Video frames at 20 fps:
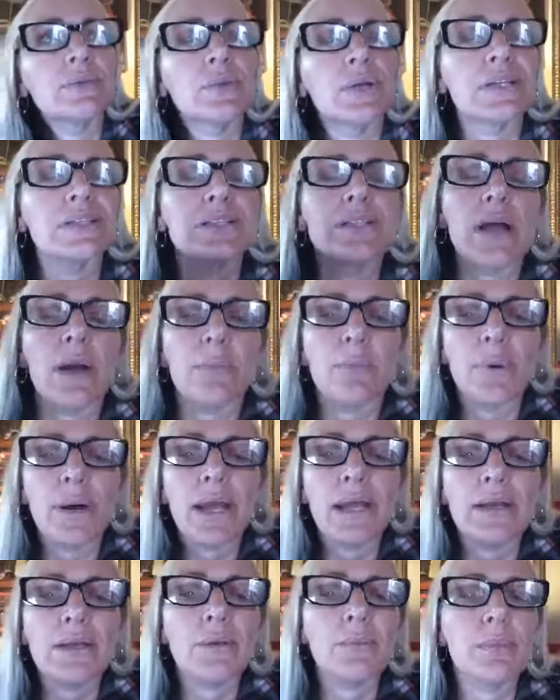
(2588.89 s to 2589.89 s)
Well, it's not
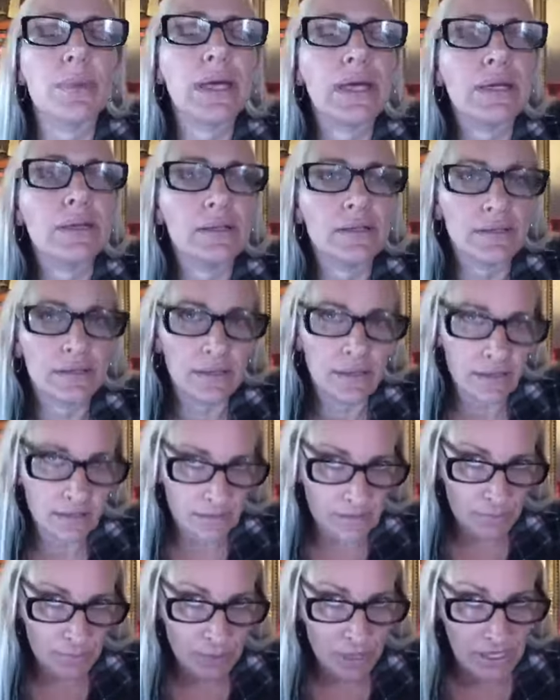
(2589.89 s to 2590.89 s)
brand new, but
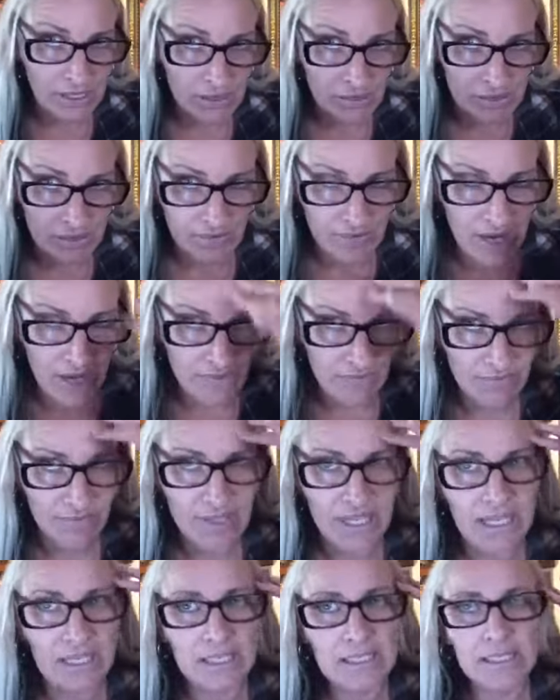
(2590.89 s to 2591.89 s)
brand new to
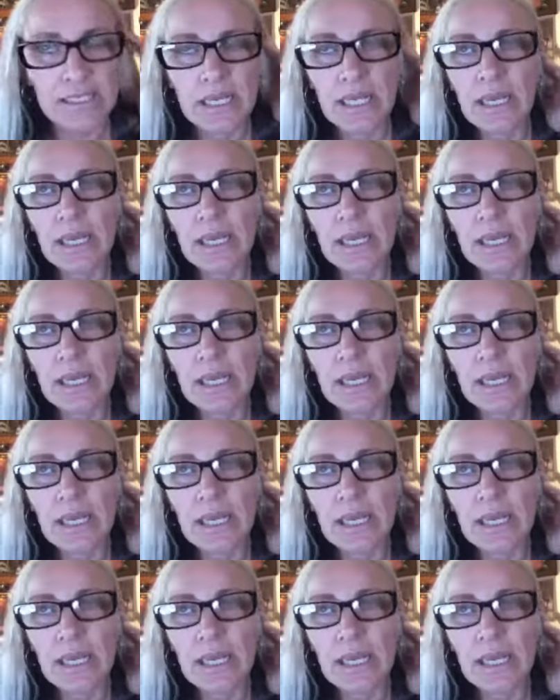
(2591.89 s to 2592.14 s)
Netflix.